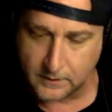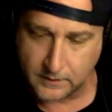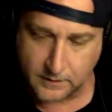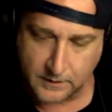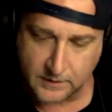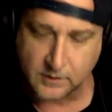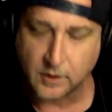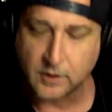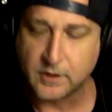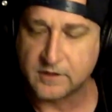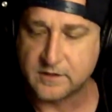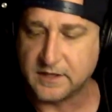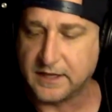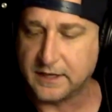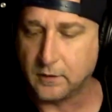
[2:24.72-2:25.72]
it's hard to
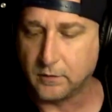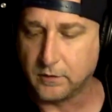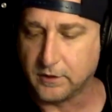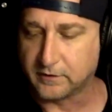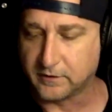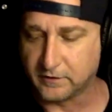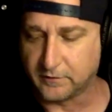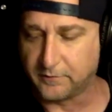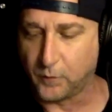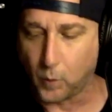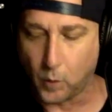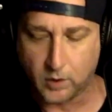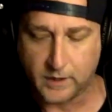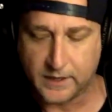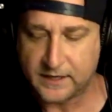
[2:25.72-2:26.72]
say who this is
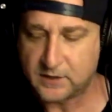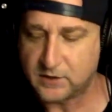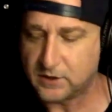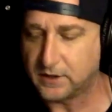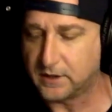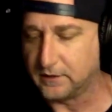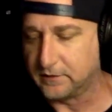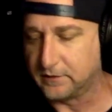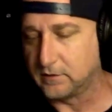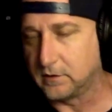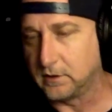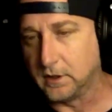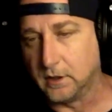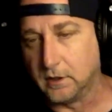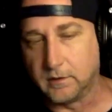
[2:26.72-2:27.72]
for, actually, because,
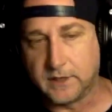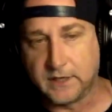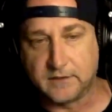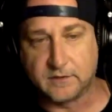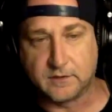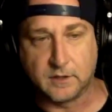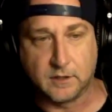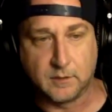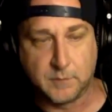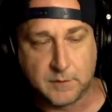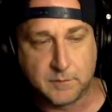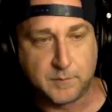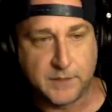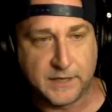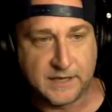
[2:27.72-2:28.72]
he's going to
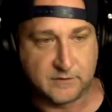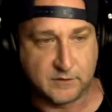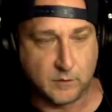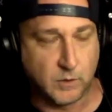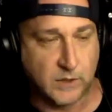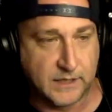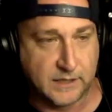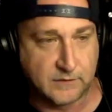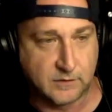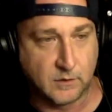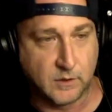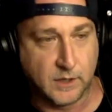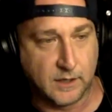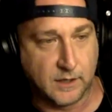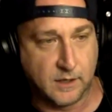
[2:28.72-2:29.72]
be passed away. So,
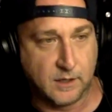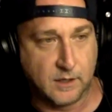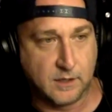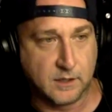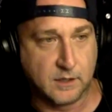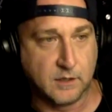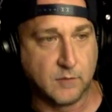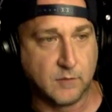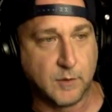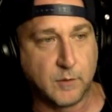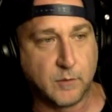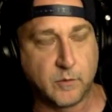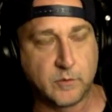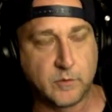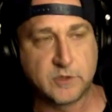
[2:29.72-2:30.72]
but
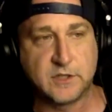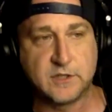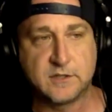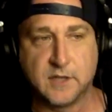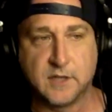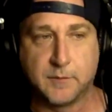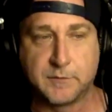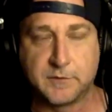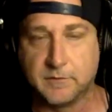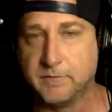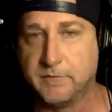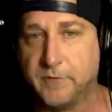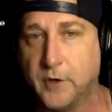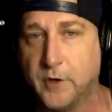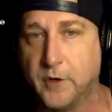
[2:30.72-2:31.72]
she set up some
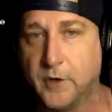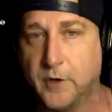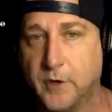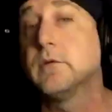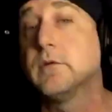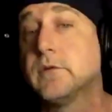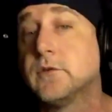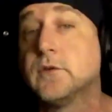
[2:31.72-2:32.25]
photos.